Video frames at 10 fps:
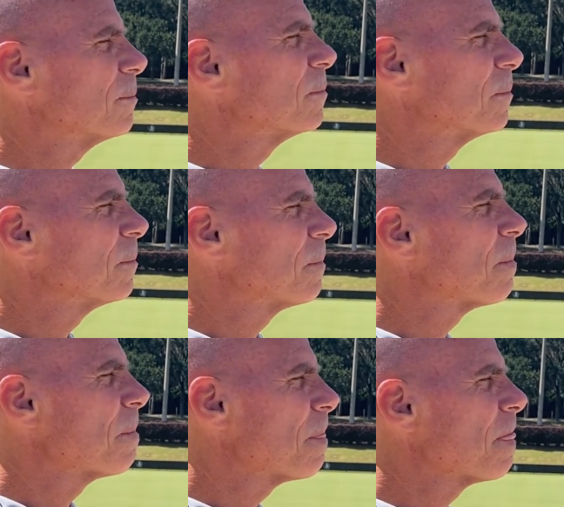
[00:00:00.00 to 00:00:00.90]
Okay.
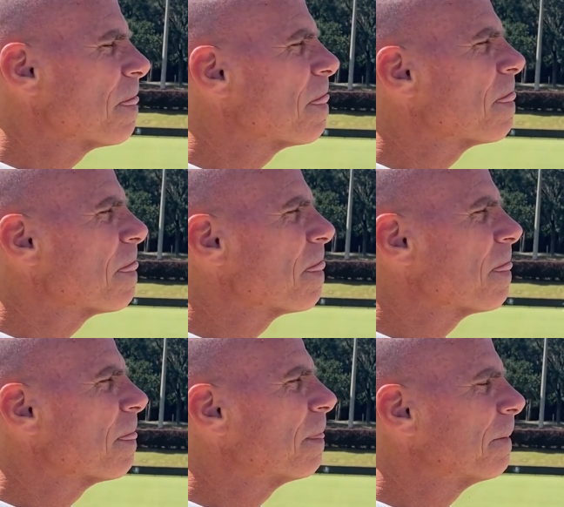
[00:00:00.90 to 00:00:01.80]
And then
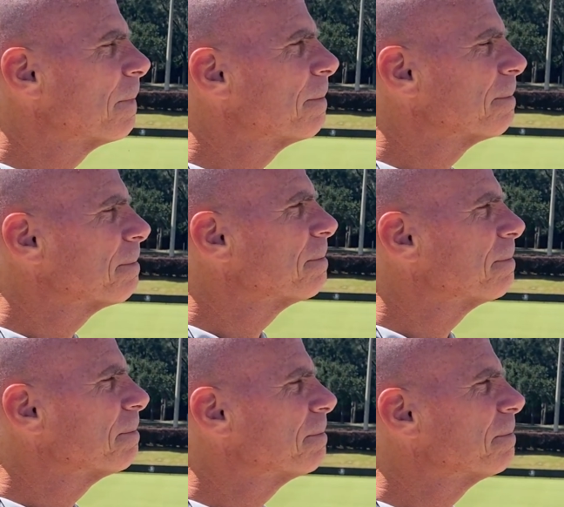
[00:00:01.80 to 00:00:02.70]
also
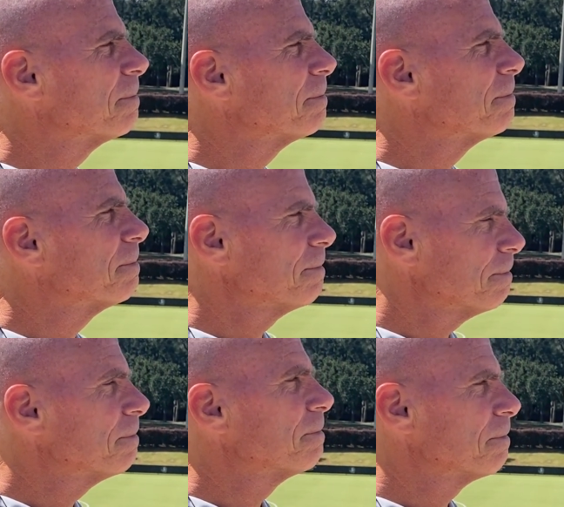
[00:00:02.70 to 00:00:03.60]
Heather Payne.
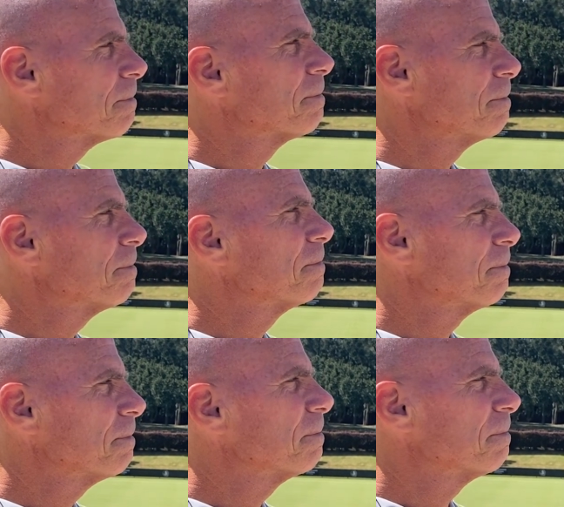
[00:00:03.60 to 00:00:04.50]
So we know that she's
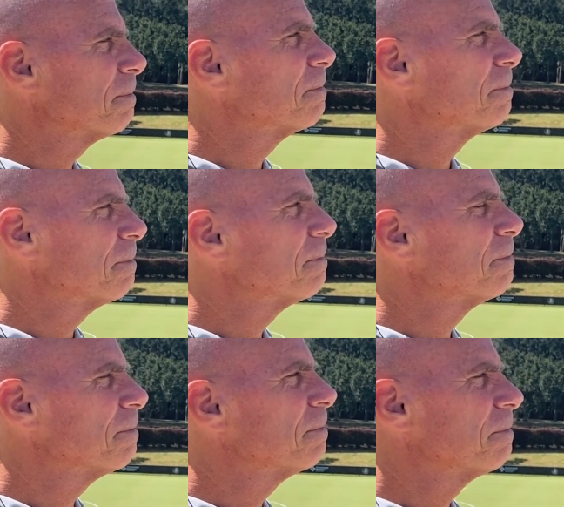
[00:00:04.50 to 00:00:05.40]
going to be going
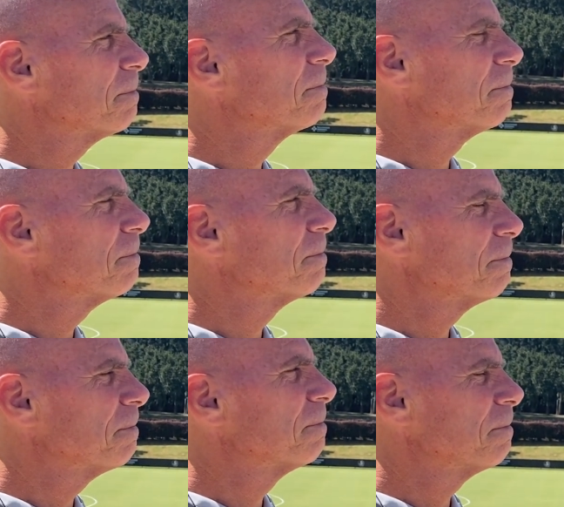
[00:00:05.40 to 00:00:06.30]
to,
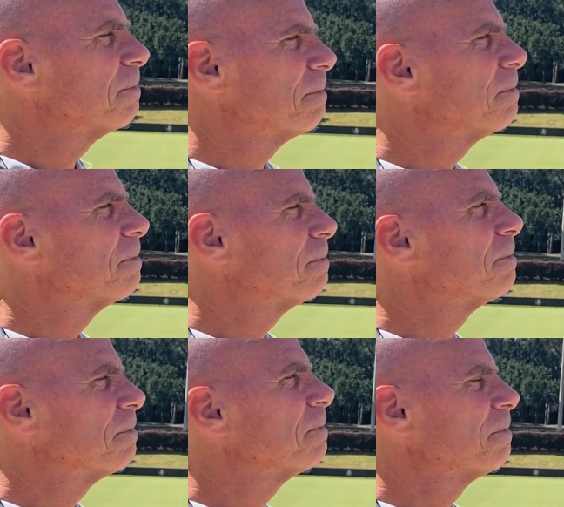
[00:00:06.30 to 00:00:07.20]

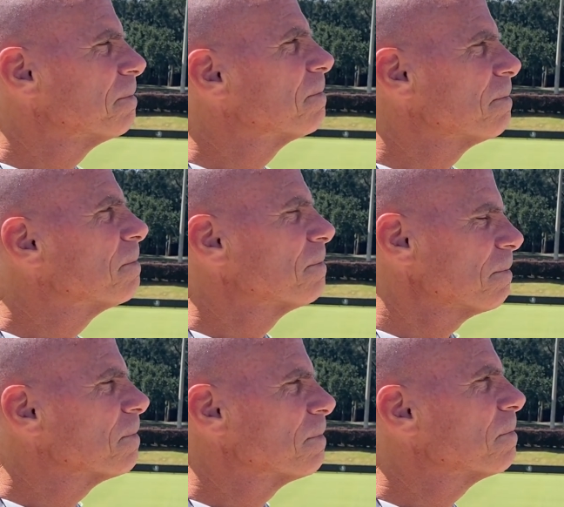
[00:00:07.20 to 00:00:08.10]
her national team
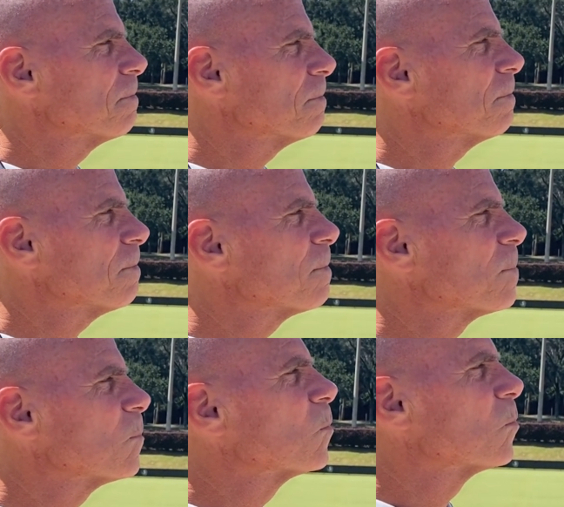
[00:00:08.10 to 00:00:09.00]
duties. Mm-hmm. Will
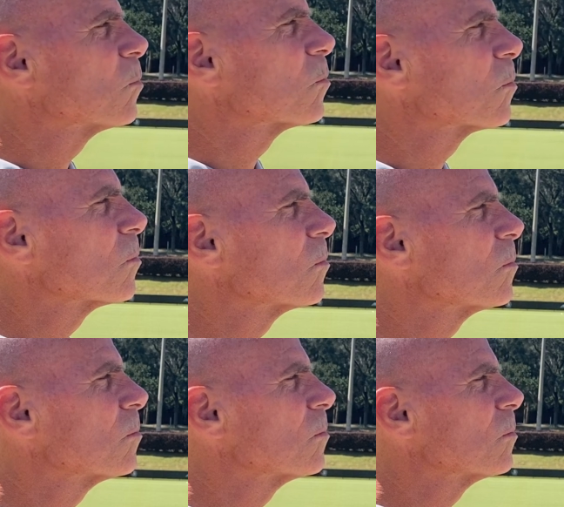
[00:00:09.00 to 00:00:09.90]
she be available for
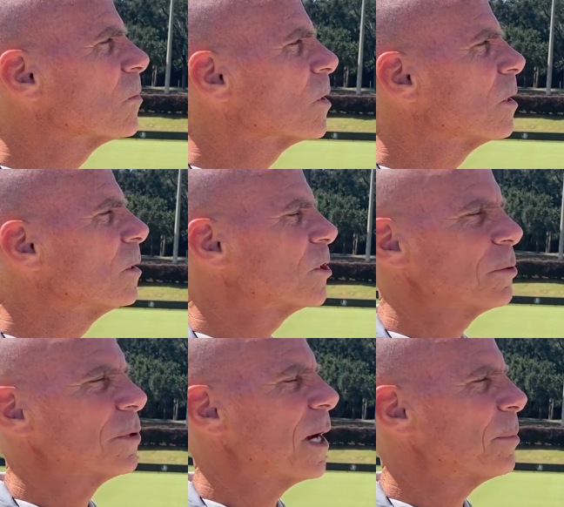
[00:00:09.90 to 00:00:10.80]
Virginia or no? She
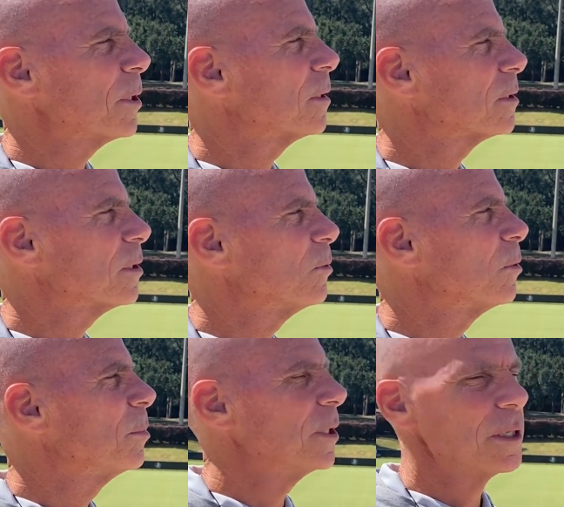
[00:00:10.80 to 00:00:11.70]
will not be. She
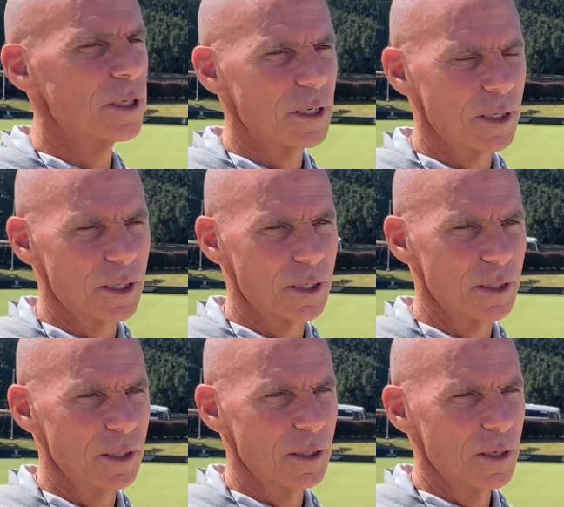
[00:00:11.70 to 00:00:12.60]
will be
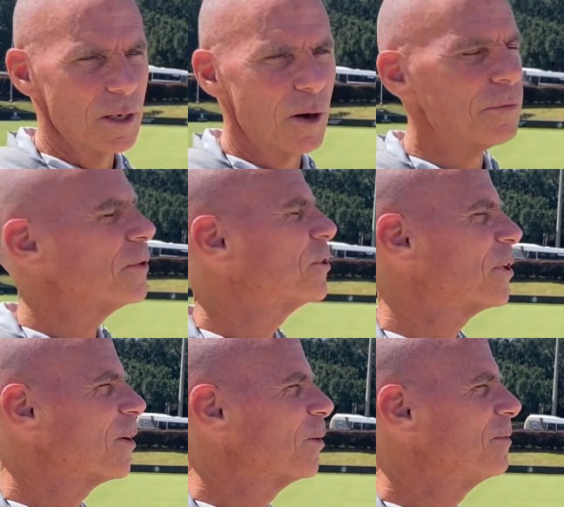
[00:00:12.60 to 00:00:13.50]
hopefully
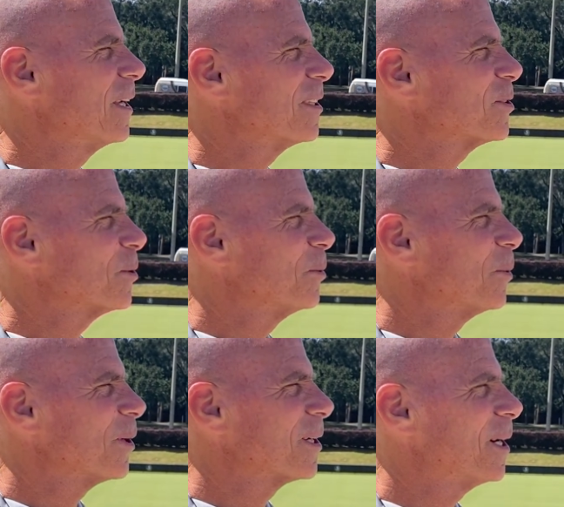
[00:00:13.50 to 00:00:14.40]
trying to advance to a
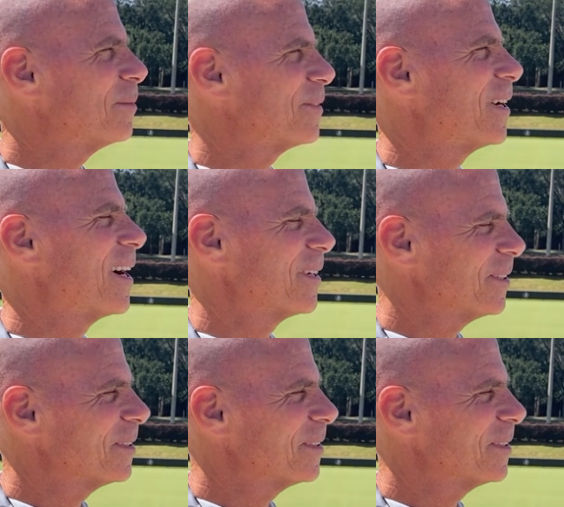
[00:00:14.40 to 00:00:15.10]
World Cup for Ireland.